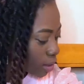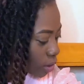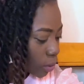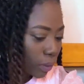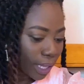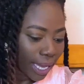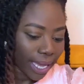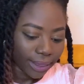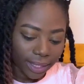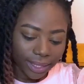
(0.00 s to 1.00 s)
So yeah,
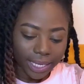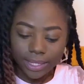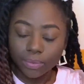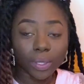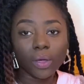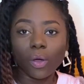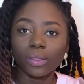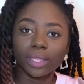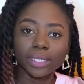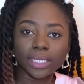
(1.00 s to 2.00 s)
I think that is me on
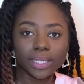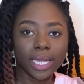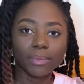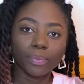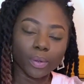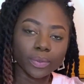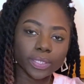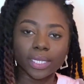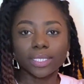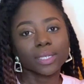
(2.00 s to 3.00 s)
the design
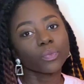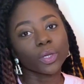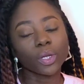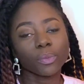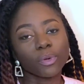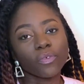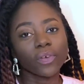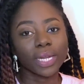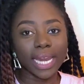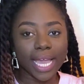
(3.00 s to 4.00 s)
process, and we're gonna move
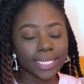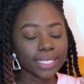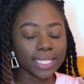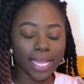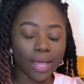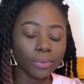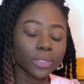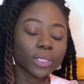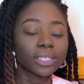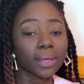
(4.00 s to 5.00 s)
next now
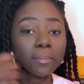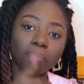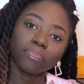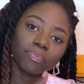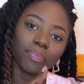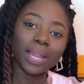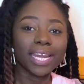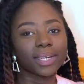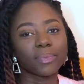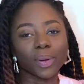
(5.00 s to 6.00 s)
to the
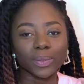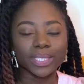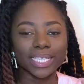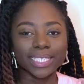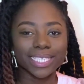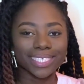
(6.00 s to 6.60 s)
planning process.